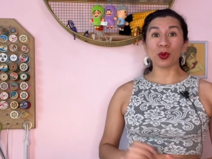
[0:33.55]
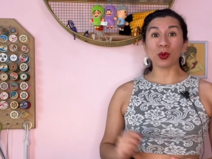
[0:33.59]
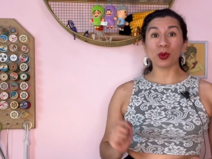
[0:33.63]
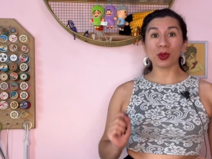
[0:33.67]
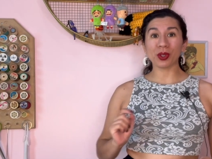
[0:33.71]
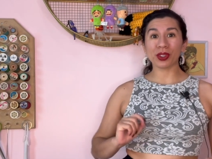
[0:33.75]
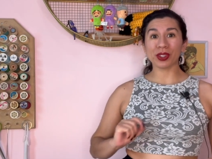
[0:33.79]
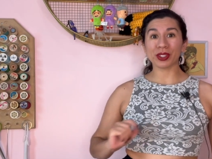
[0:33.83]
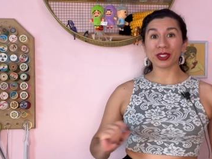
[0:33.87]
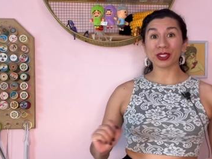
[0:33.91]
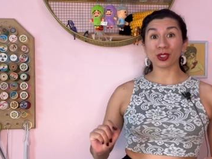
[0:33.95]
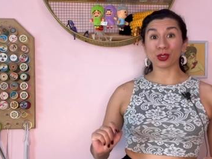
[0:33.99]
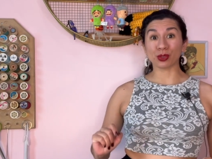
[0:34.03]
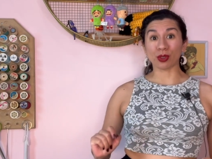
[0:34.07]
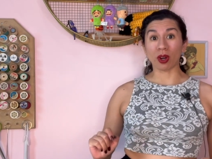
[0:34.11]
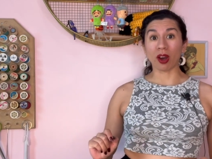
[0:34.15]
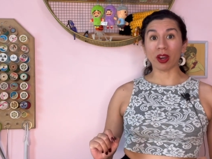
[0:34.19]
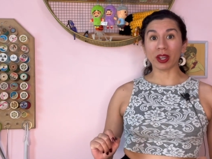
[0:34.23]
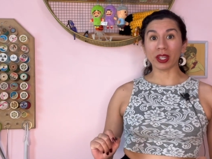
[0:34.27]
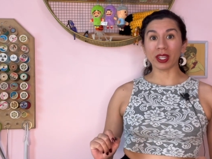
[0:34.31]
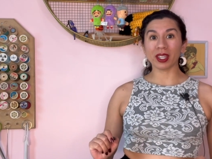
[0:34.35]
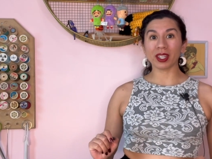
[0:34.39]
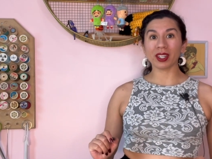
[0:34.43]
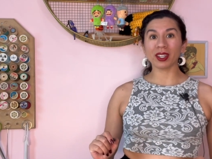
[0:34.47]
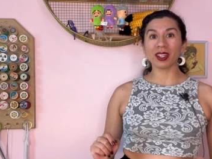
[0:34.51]
or their
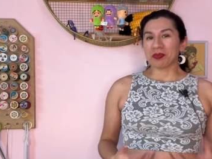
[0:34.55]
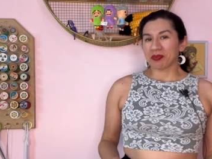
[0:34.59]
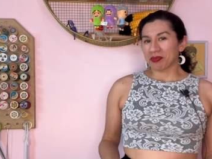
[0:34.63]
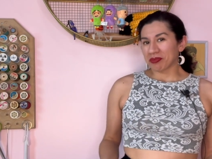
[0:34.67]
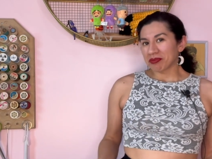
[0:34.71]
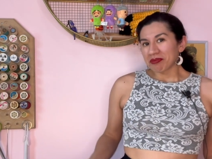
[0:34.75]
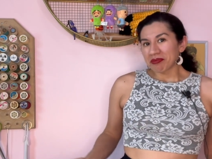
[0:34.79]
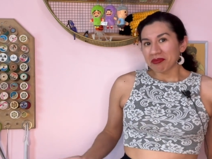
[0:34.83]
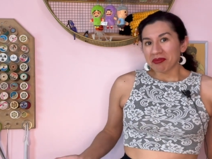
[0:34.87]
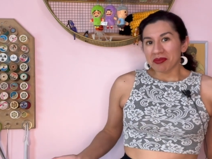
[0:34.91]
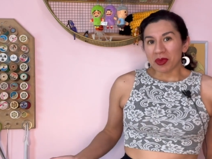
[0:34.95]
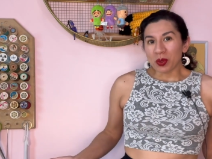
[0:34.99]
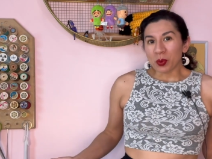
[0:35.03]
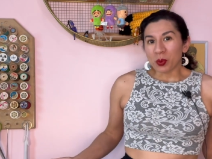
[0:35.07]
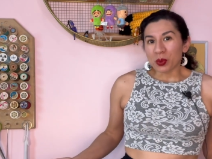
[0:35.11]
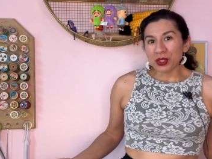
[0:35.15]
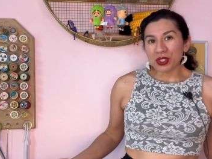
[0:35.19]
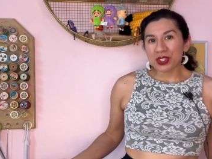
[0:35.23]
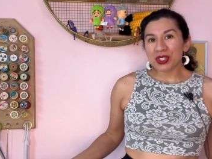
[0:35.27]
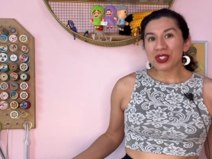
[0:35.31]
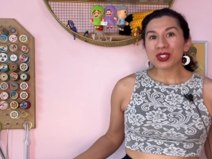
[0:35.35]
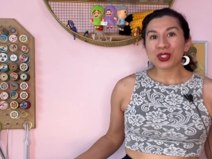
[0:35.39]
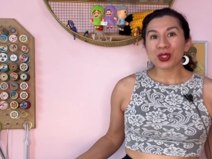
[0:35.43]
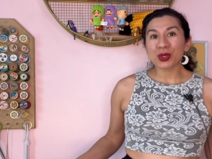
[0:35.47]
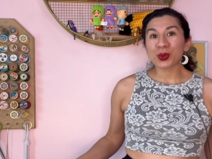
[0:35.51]
drawing, we'll
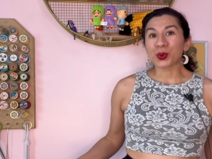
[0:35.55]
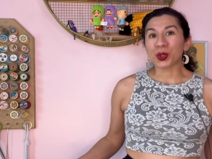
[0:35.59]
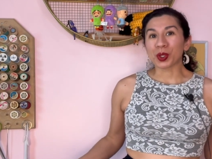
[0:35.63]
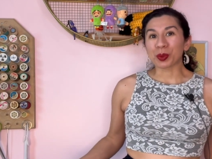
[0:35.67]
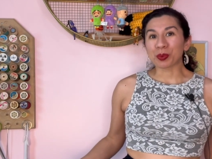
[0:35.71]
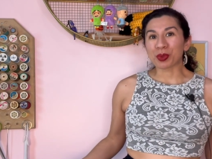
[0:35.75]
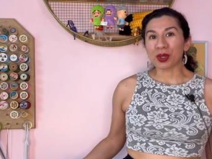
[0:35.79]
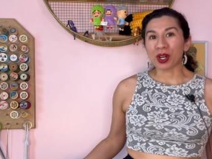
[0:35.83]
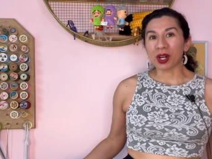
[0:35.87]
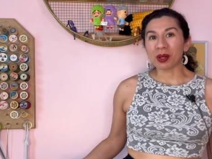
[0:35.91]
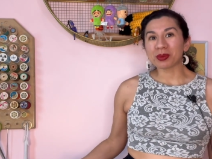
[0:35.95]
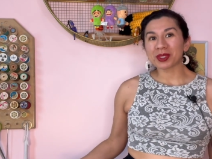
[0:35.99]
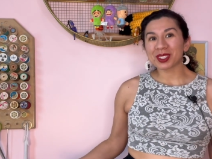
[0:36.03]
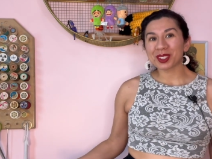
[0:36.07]
just do one prompt a